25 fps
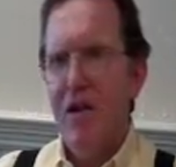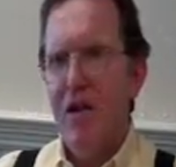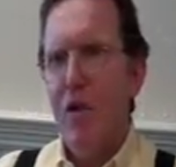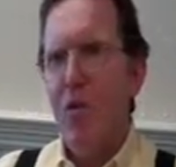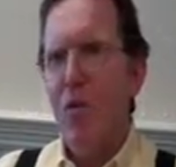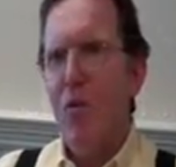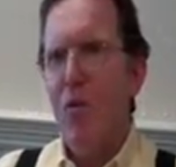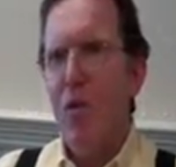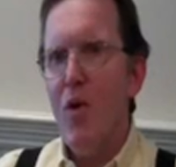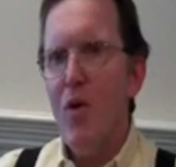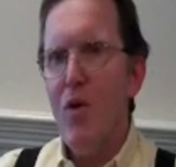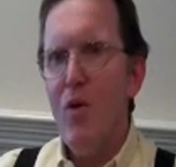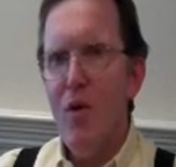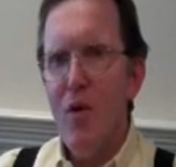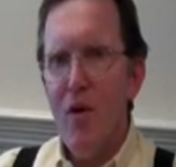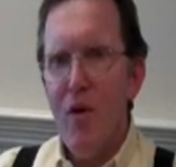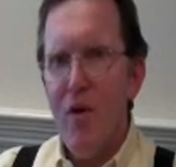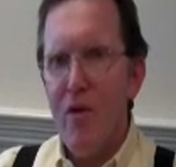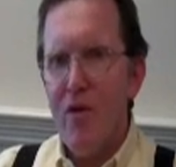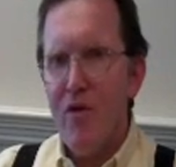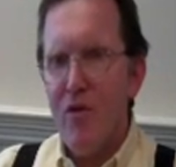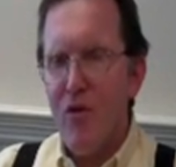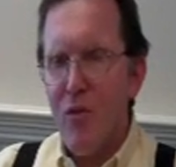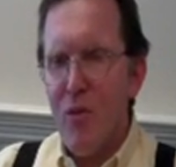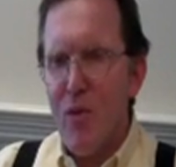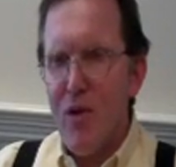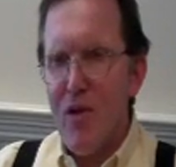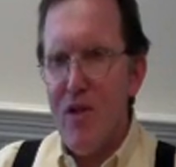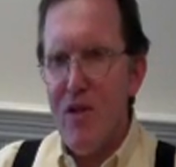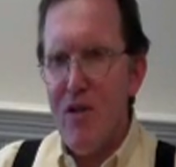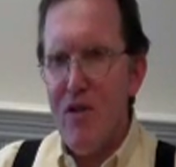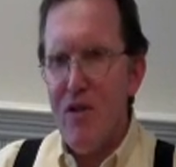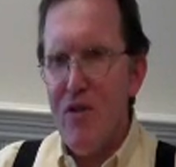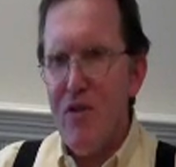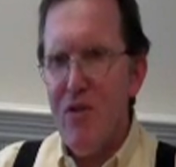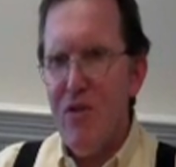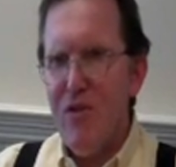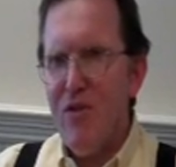what are all the
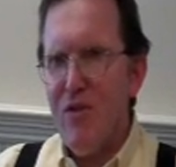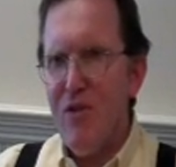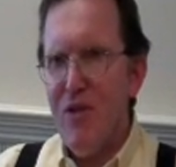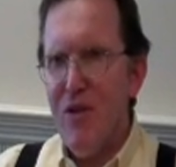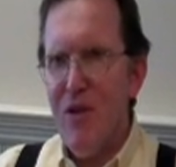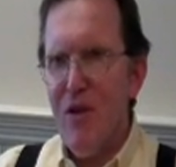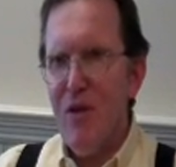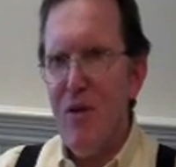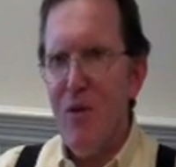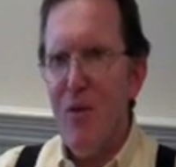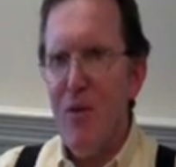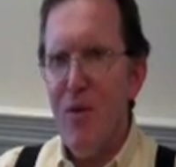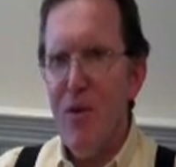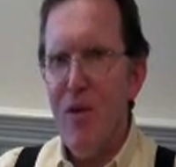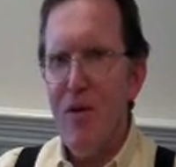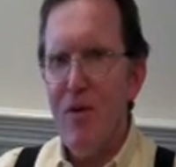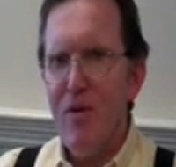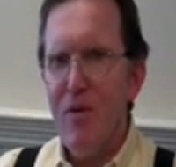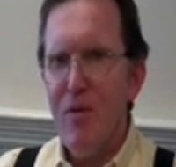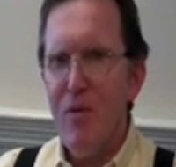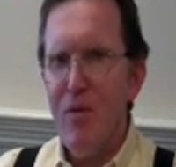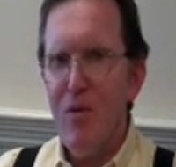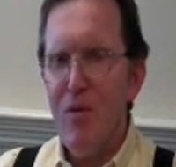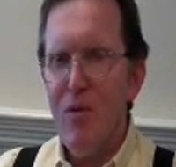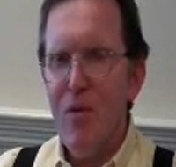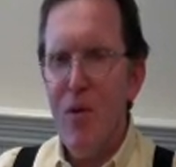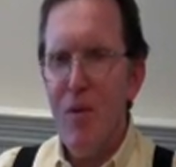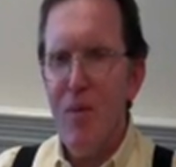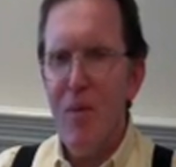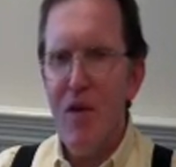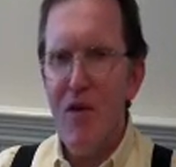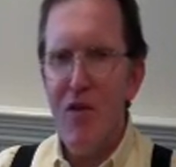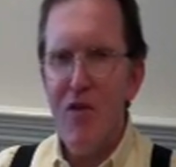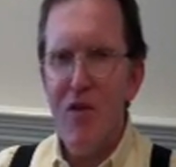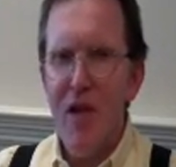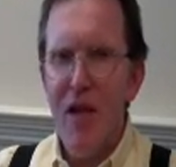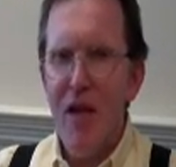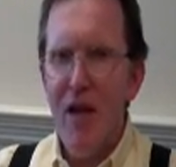switches, what
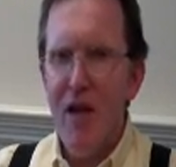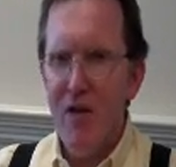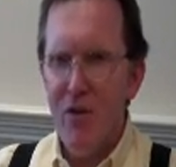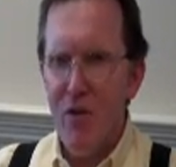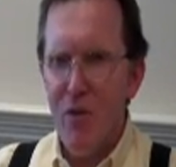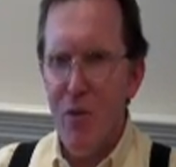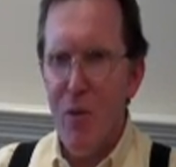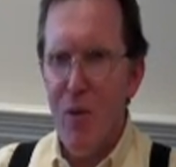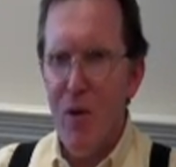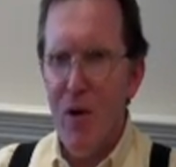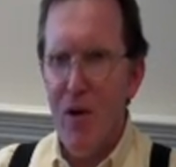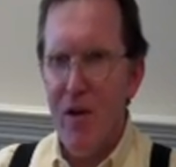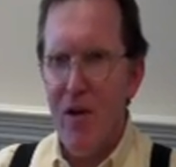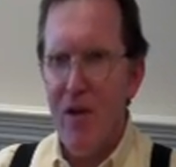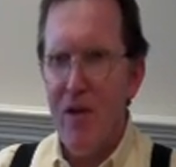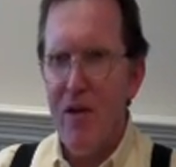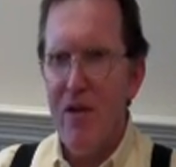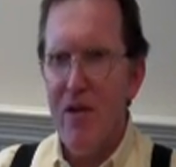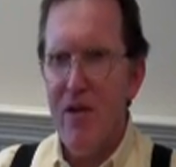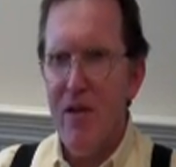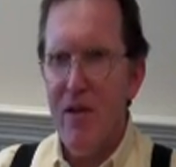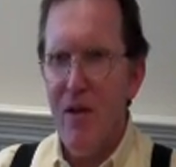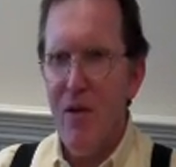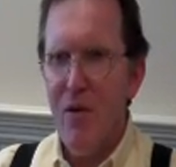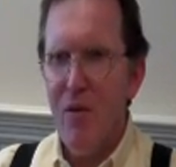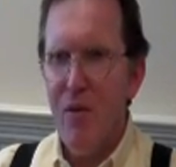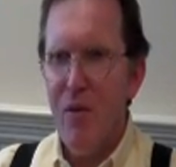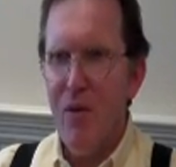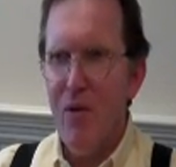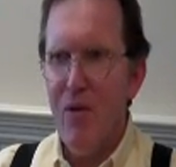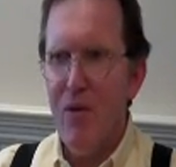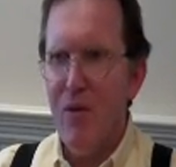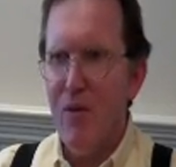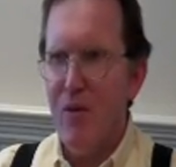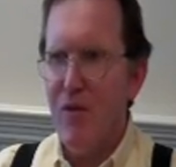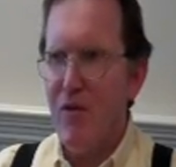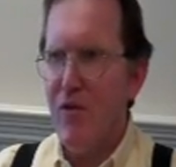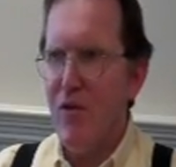makes the house work,
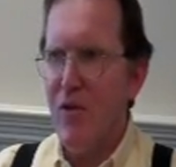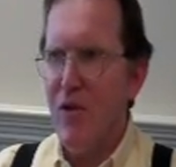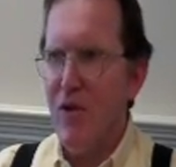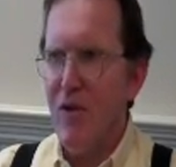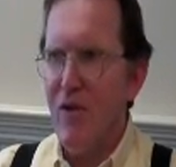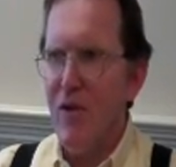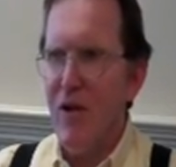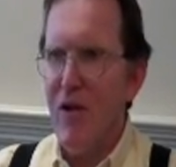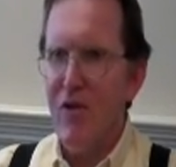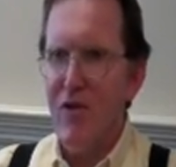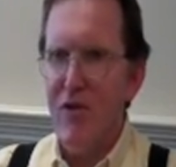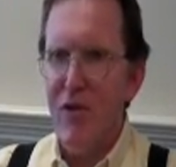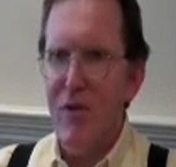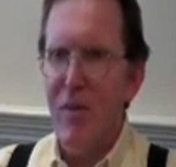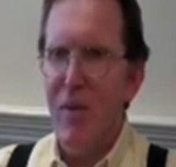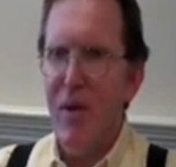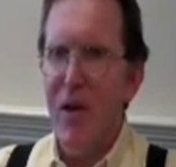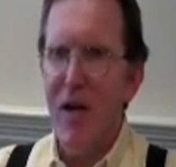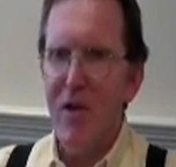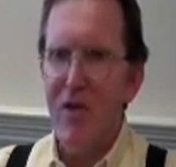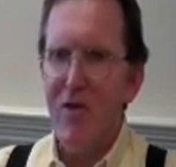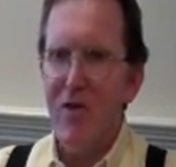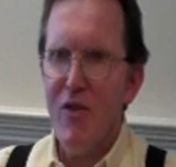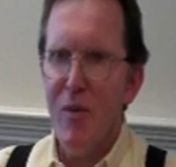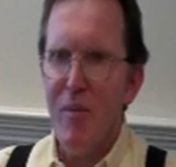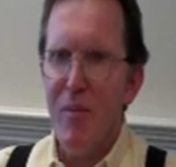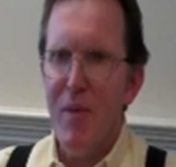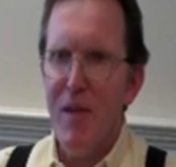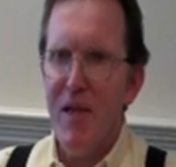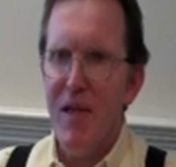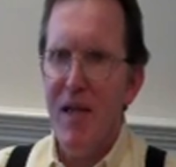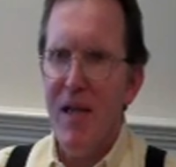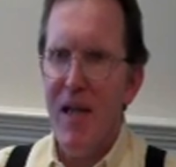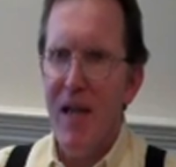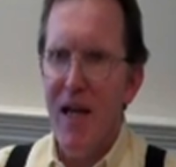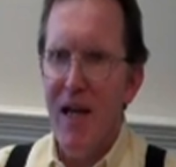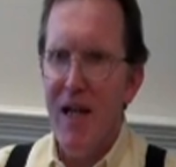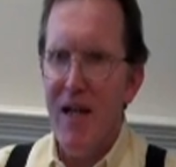what's the crazy box up in
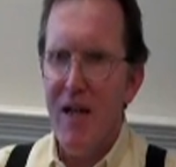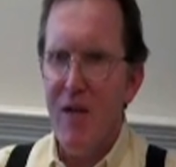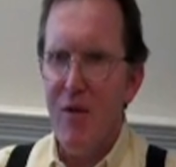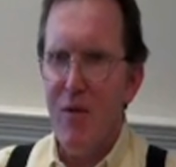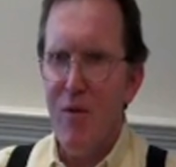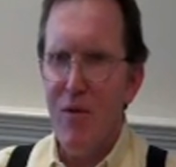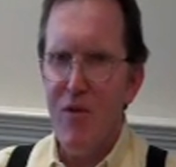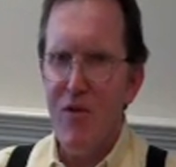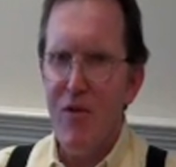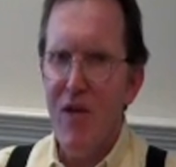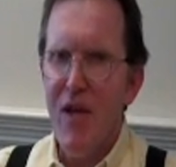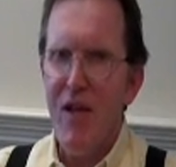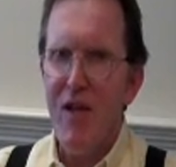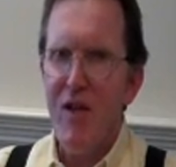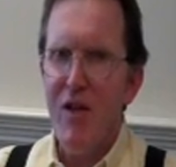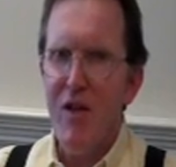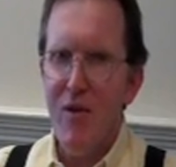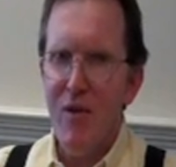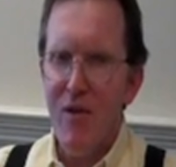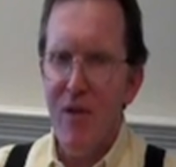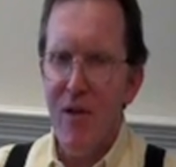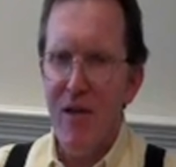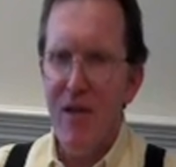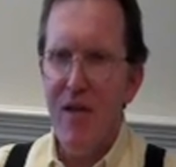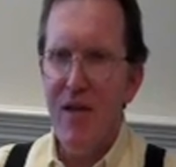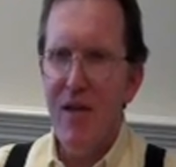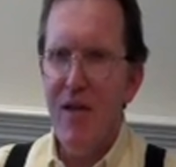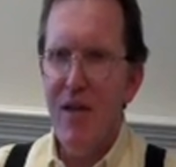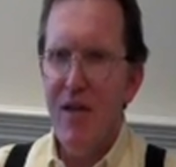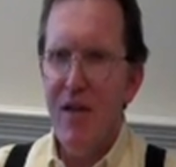the attic, what's that doing?